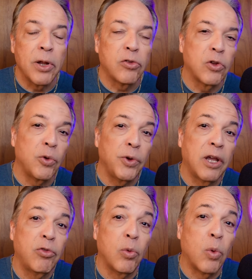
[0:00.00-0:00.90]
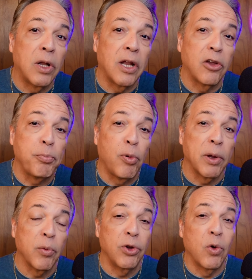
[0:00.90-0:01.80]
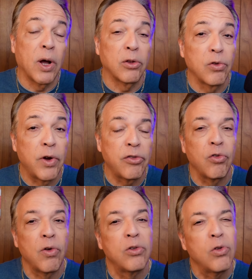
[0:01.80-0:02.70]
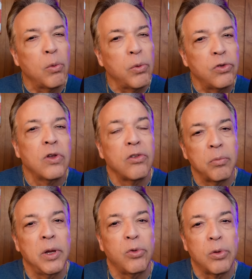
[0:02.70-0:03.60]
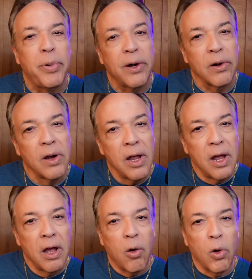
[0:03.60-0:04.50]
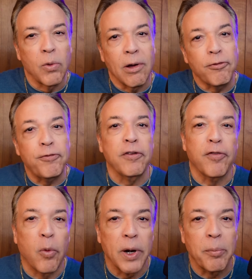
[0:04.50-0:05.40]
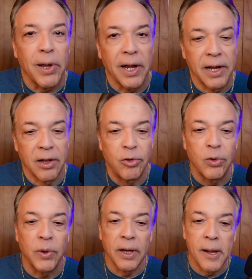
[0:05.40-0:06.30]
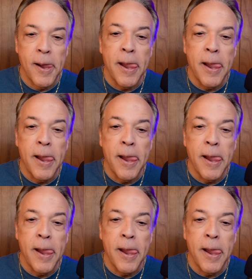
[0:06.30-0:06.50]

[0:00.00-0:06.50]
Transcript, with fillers: Plus, it only gives you one less point when you go out to restaurants. So it was to me it was a better all around fit for what I'm planning on doing.